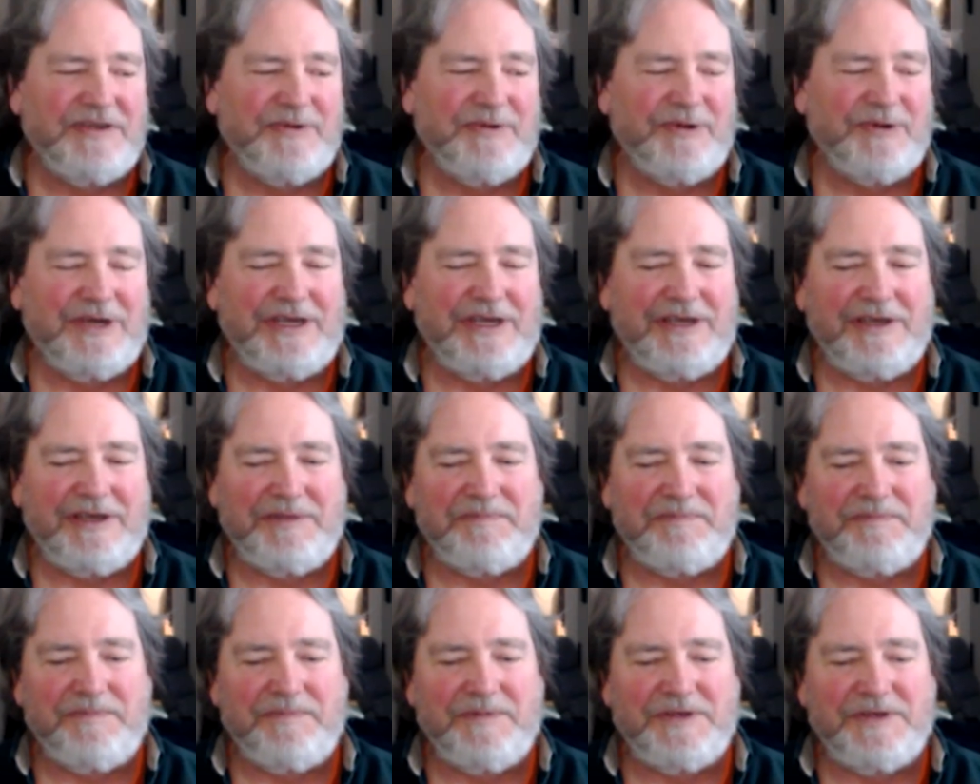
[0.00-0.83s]

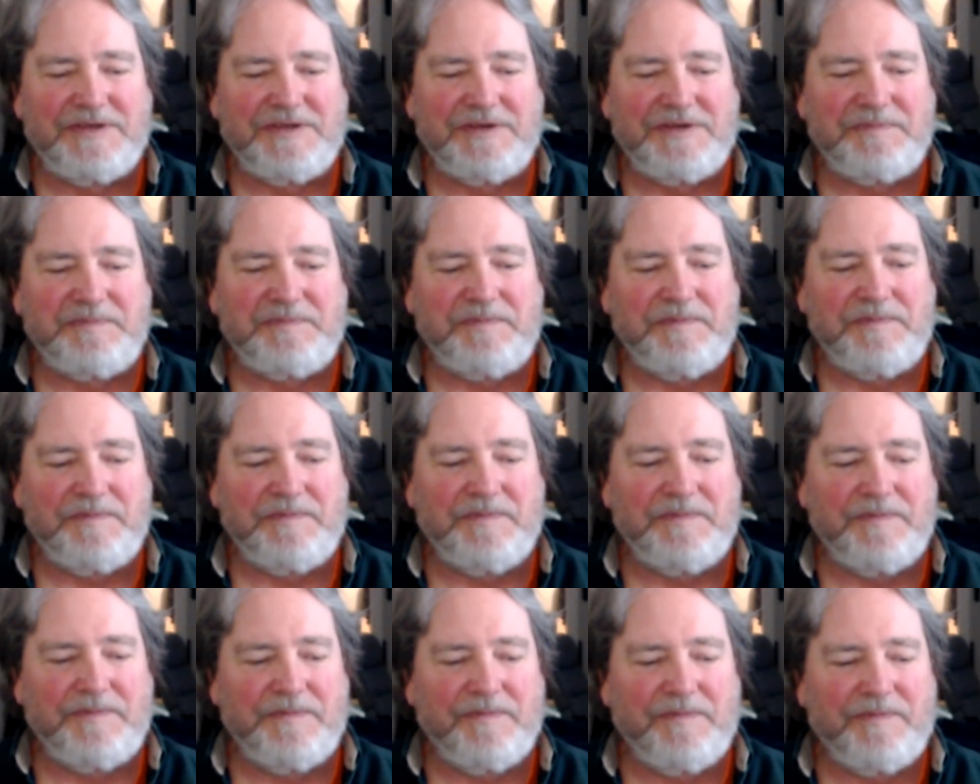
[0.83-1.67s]
way is
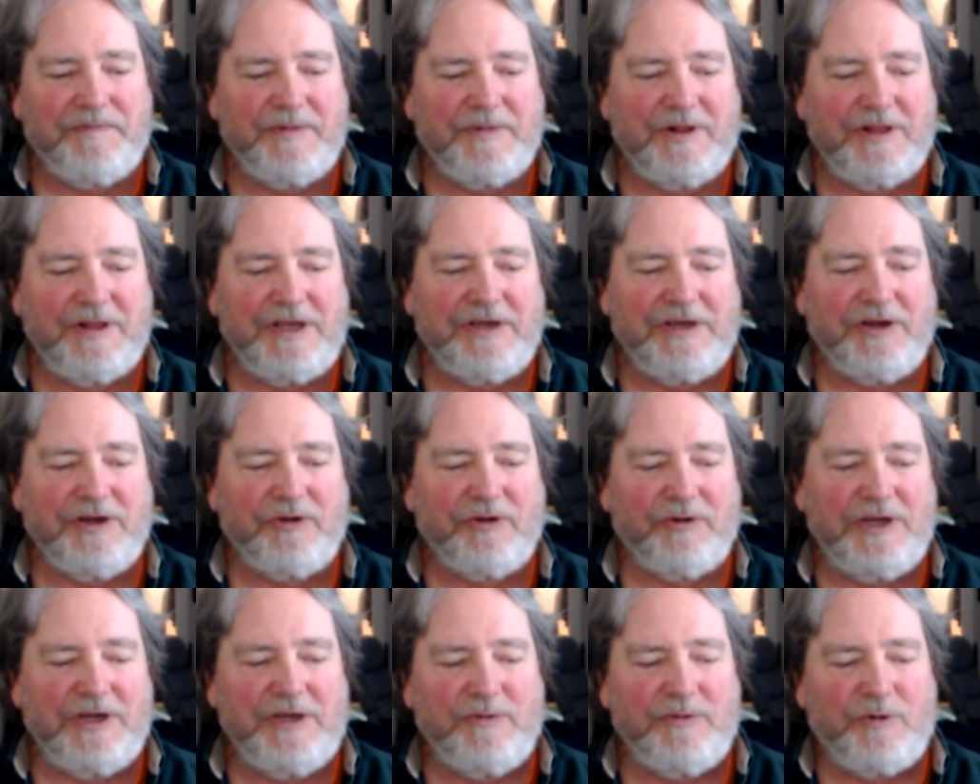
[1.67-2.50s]
Glenn
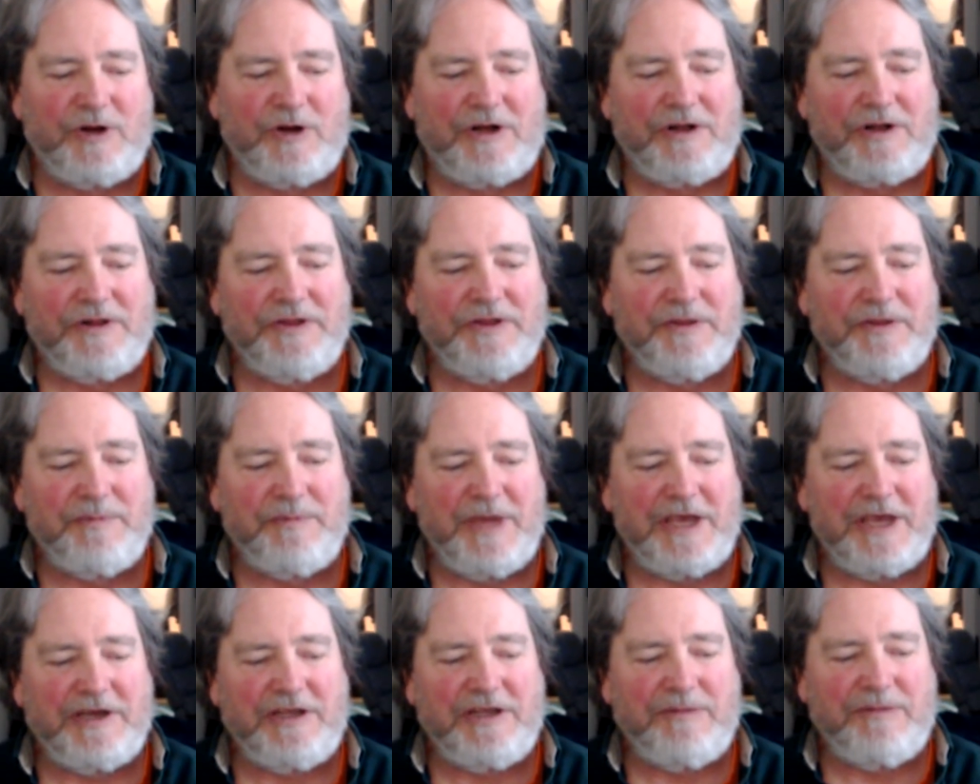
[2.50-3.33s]
Greenwald, the
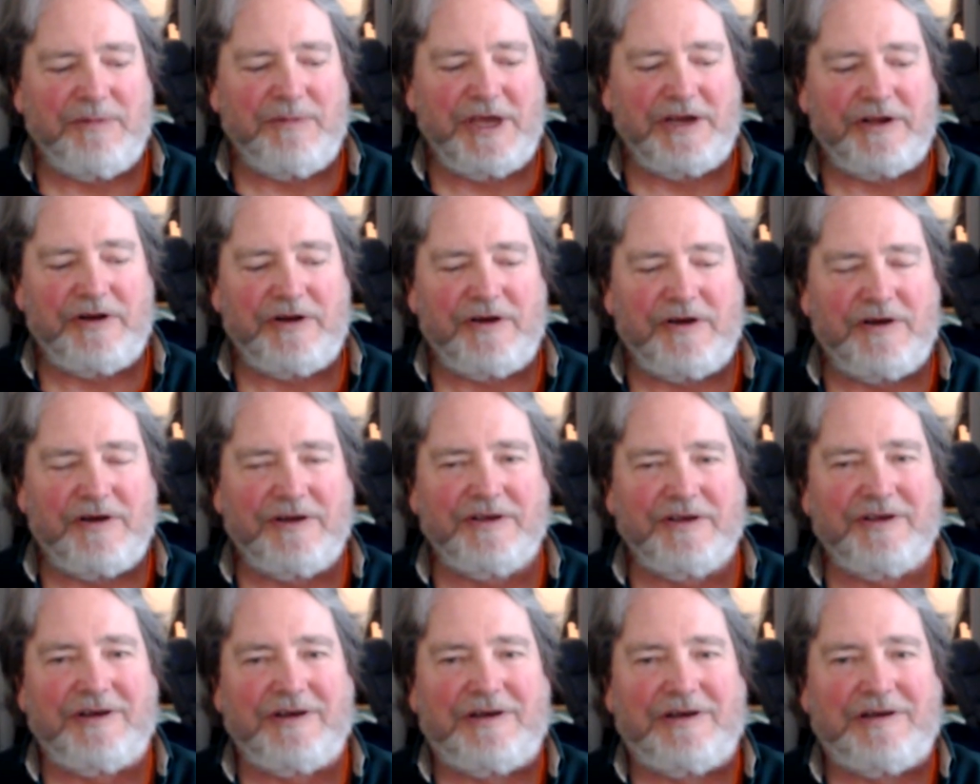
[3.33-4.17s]
man he met in
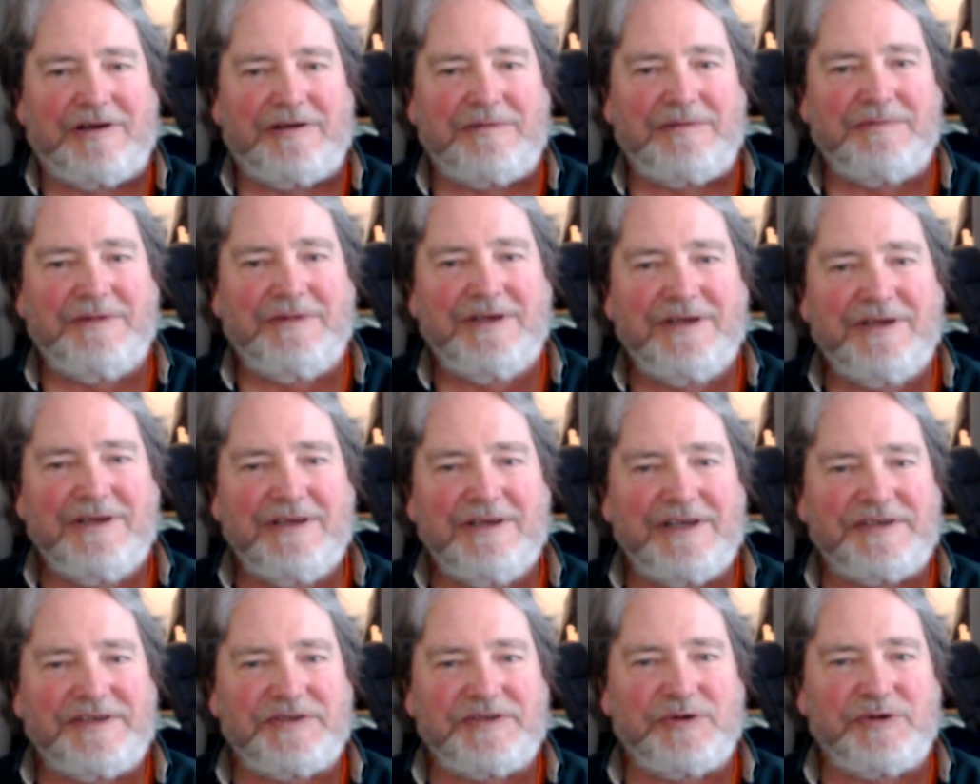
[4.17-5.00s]
Hong Kong,
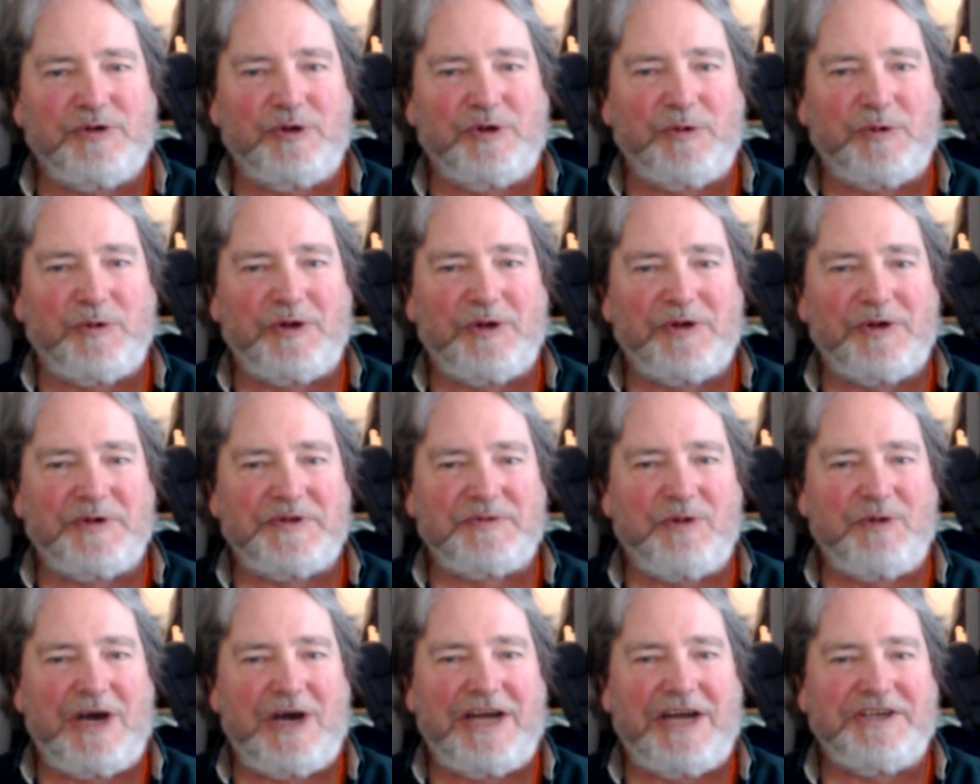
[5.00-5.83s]
as the whole world was
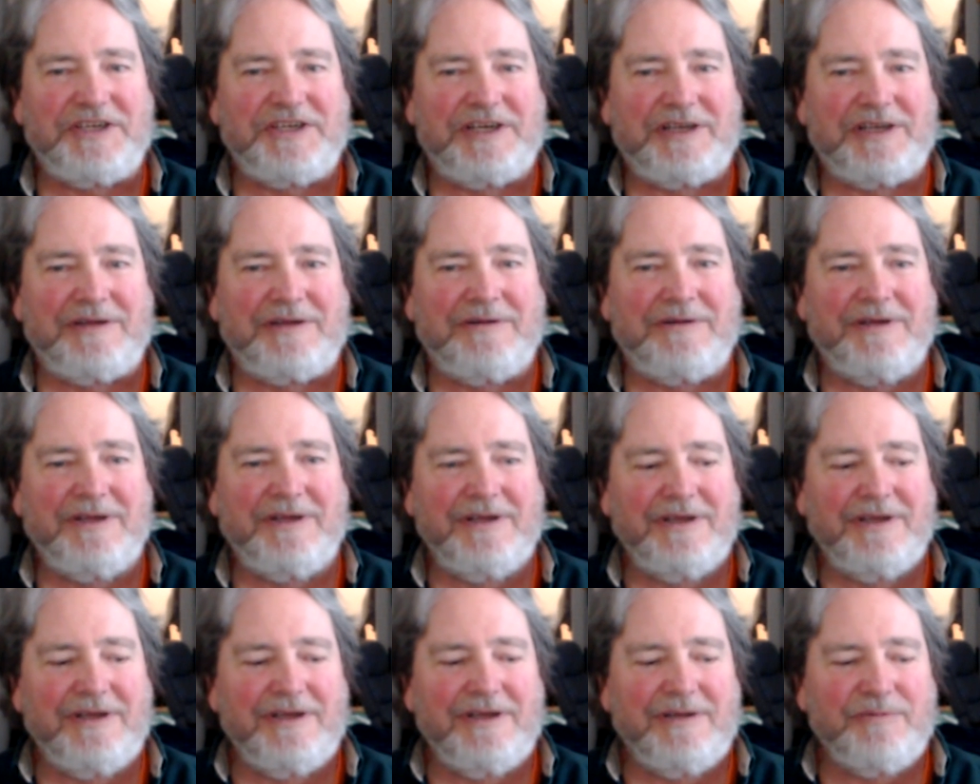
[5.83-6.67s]
watching,
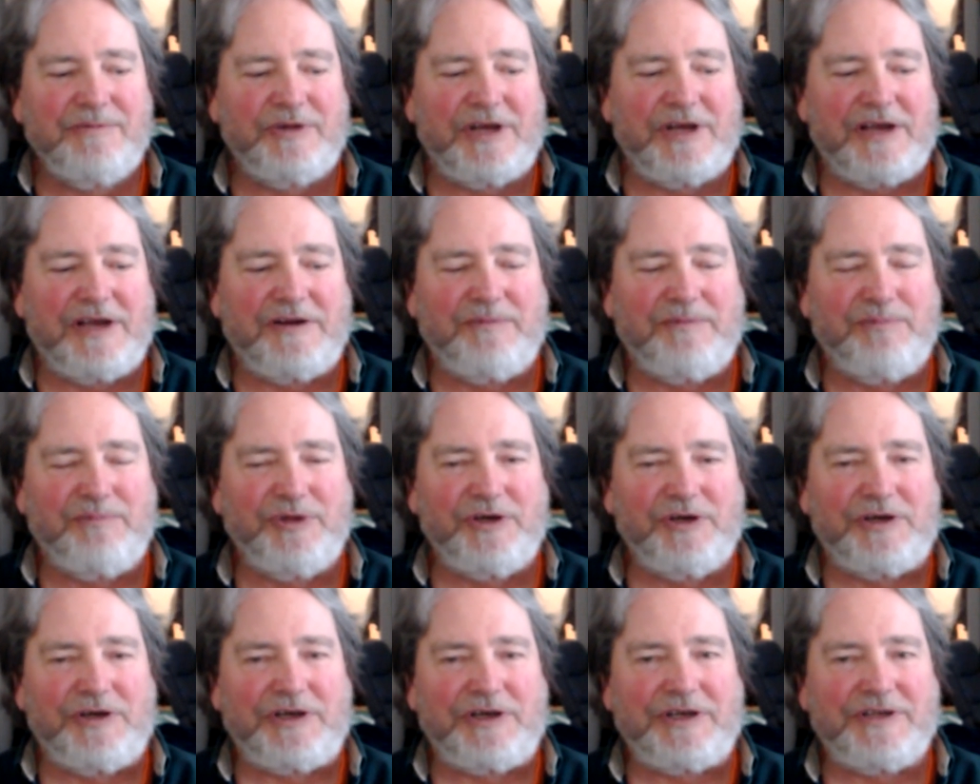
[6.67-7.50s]
put out a
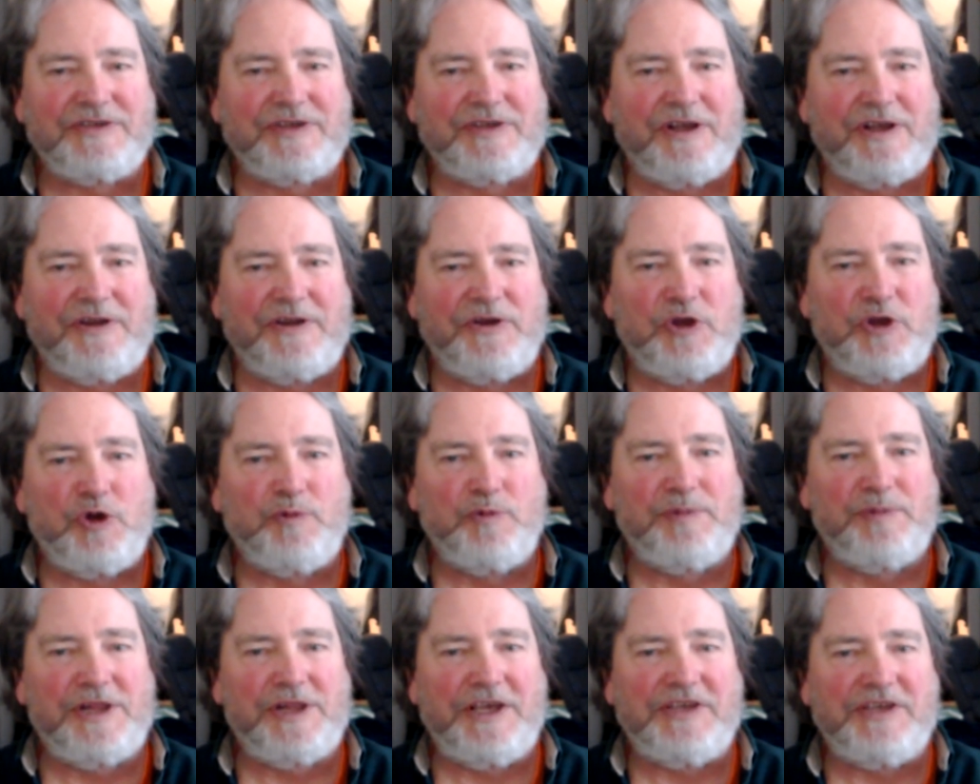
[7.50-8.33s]
book. It's called No
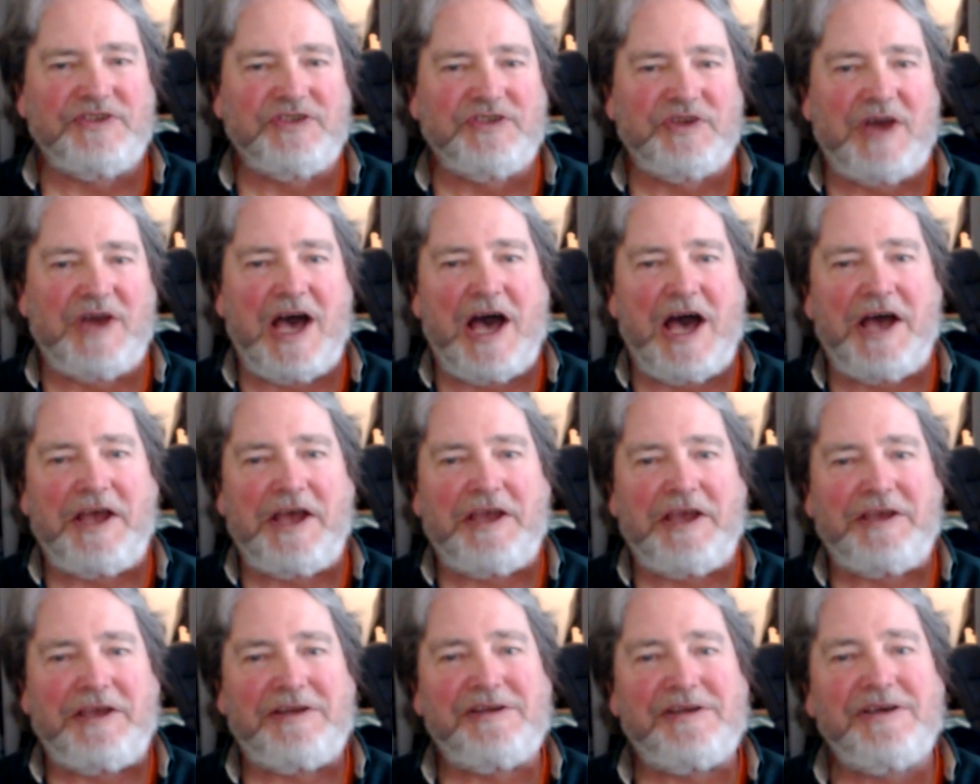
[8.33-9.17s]
Place to
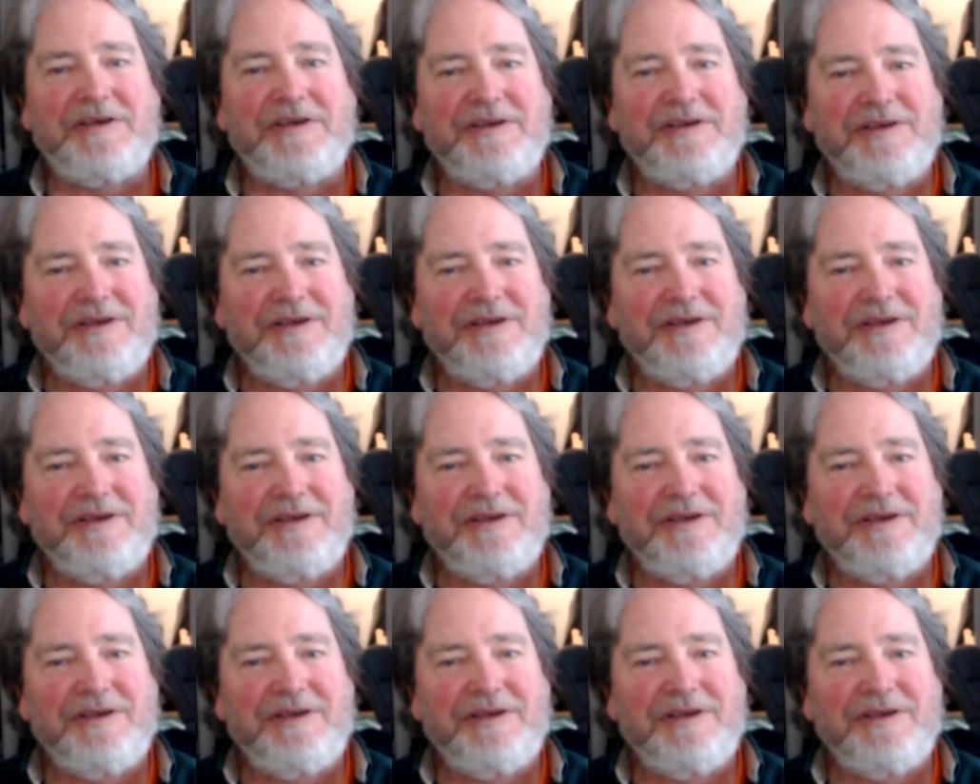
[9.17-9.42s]
Hide.